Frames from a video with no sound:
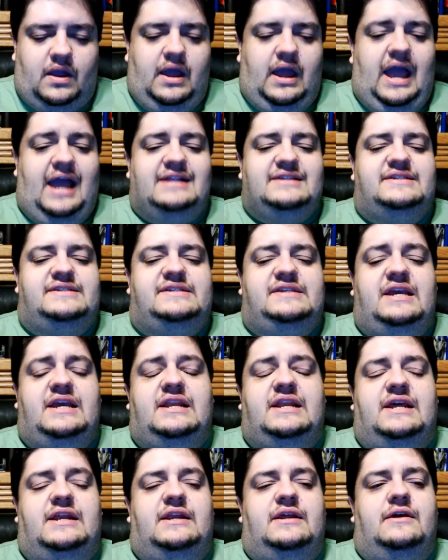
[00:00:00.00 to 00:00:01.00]
and
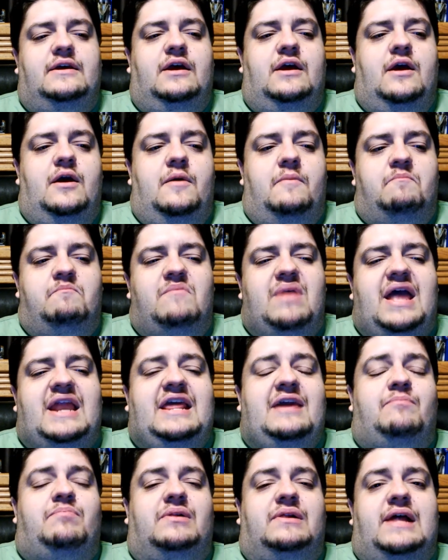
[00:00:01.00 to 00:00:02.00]
seeded
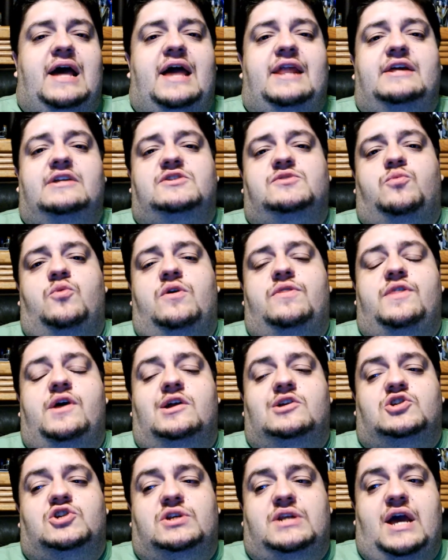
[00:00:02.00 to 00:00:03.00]
many planets with their
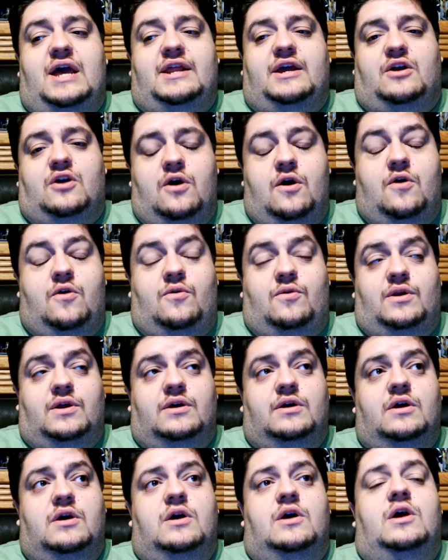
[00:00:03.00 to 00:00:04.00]
genetic code
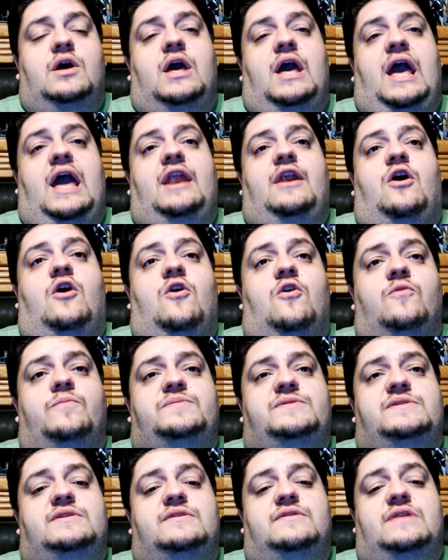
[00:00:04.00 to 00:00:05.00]
in
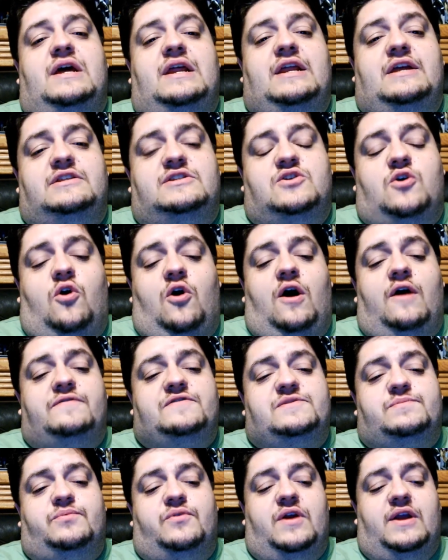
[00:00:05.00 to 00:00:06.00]
hopes that its
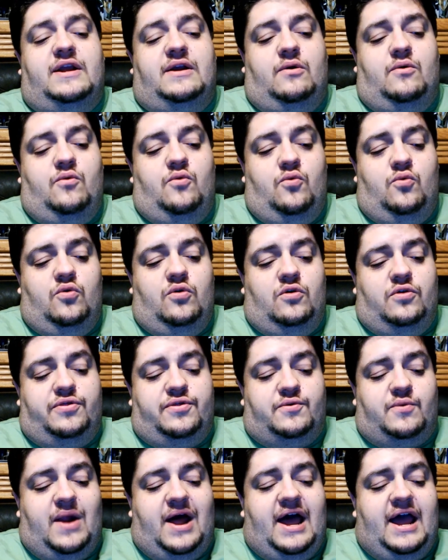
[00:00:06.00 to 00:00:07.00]
offspring will
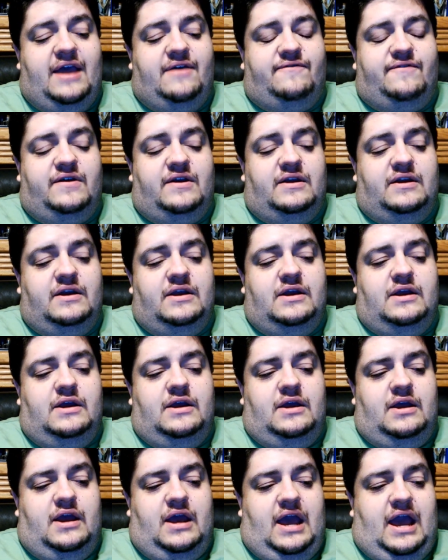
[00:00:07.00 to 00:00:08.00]
thrive
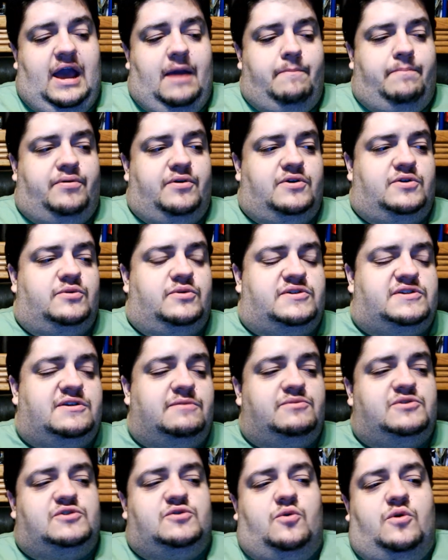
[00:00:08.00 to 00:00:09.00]
and produce some
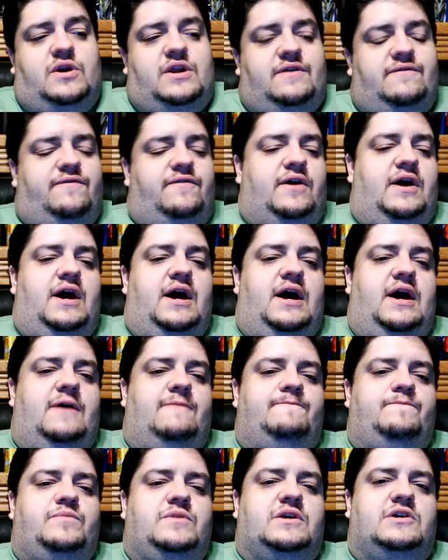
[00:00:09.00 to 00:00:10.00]
sort of uh,
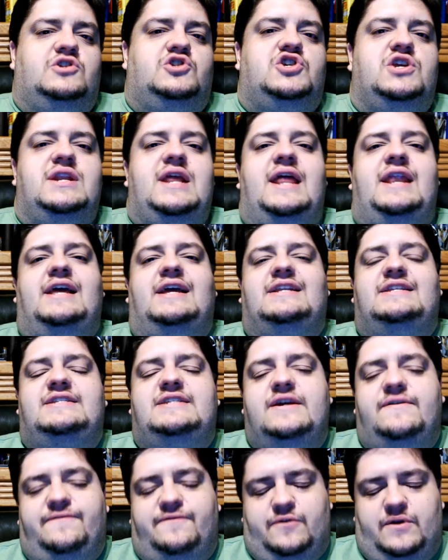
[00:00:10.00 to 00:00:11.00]
genetic
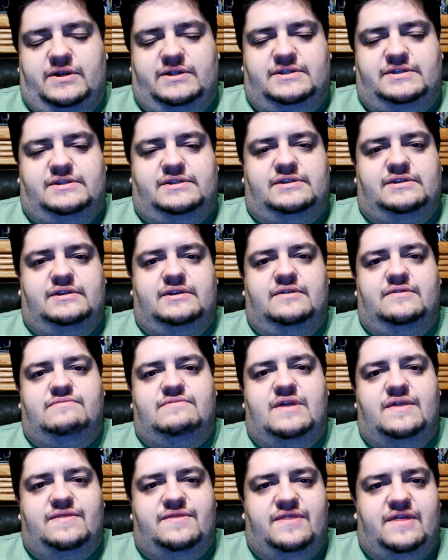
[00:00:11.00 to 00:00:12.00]
difference
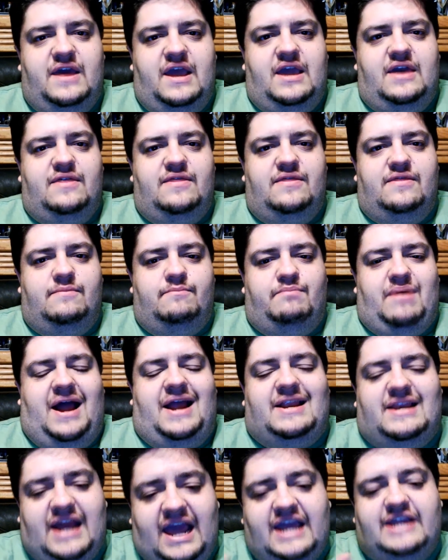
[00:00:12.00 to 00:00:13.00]
that they... by
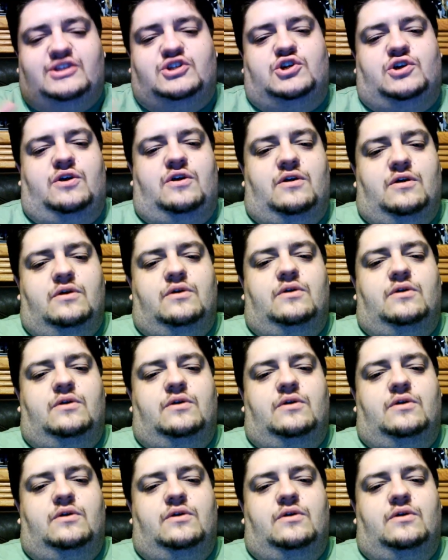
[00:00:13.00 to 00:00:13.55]
nature,